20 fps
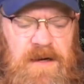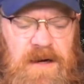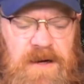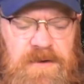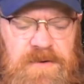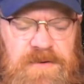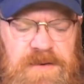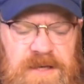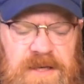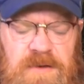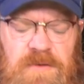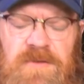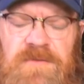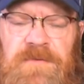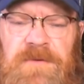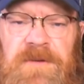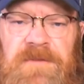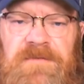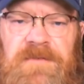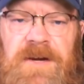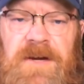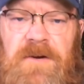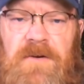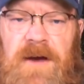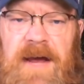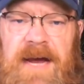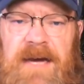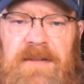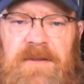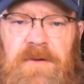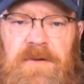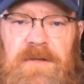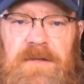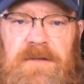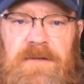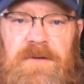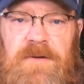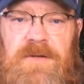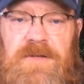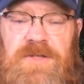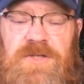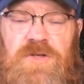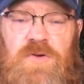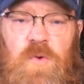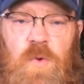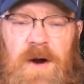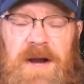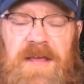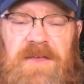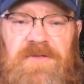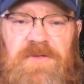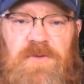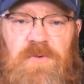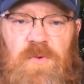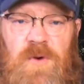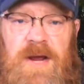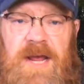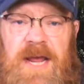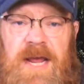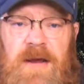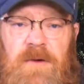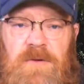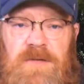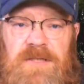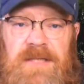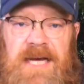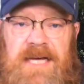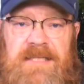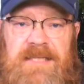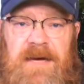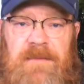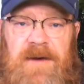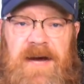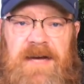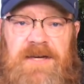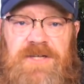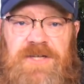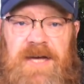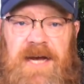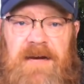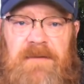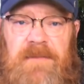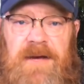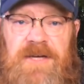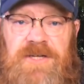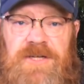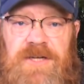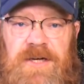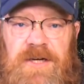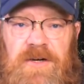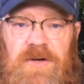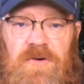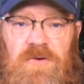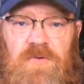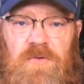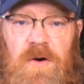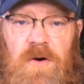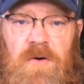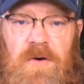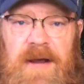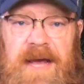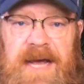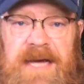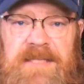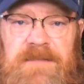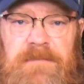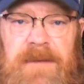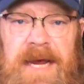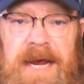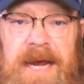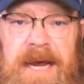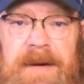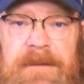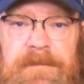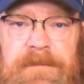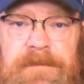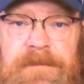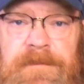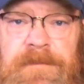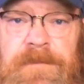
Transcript: under the Youthful Offender Act, though the dude is 23, which last time I checked makes you a grown-ass man.